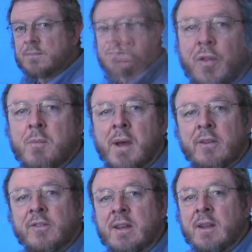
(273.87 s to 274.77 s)
With the
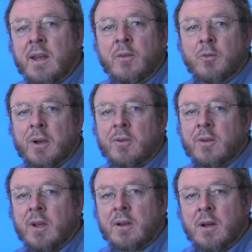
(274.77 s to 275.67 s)
Maxine and
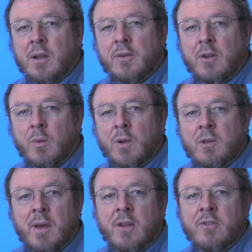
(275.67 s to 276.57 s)
inspector technology, we
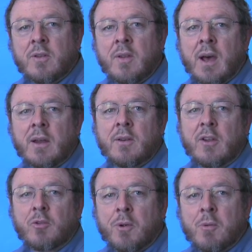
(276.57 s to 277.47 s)
imagine that
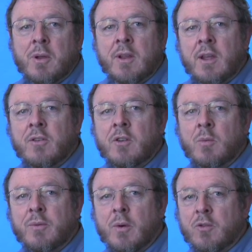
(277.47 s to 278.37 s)
experimentation
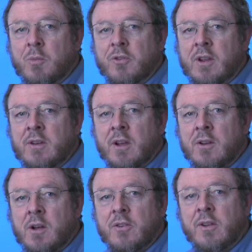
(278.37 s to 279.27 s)
with virtual machine
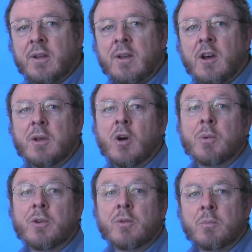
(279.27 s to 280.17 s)
technology can now be
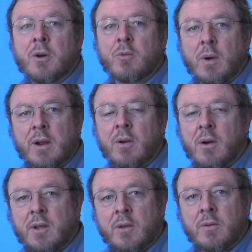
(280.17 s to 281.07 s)
open to a much wider
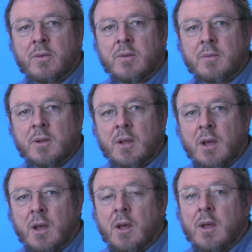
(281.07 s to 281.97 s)
audience.
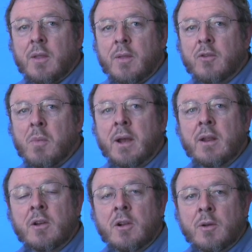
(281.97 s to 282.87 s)
This might
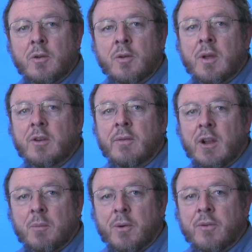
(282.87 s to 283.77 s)
include
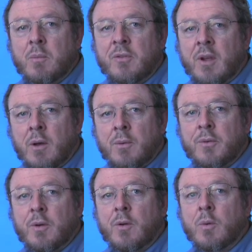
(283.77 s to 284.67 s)
developers
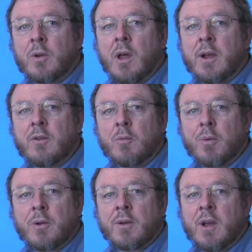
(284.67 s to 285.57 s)
themselves who would like to
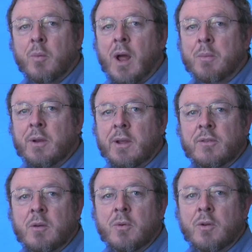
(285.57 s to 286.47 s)
prototype rapidly
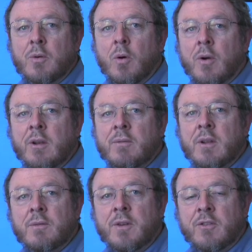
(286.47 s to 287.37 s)
some new or
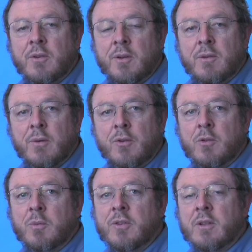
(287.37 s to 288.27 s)
innovative feature in the
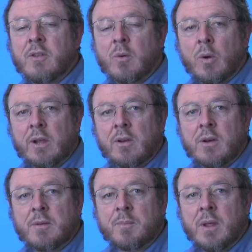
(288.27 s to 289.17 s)
virtual machines they're working on.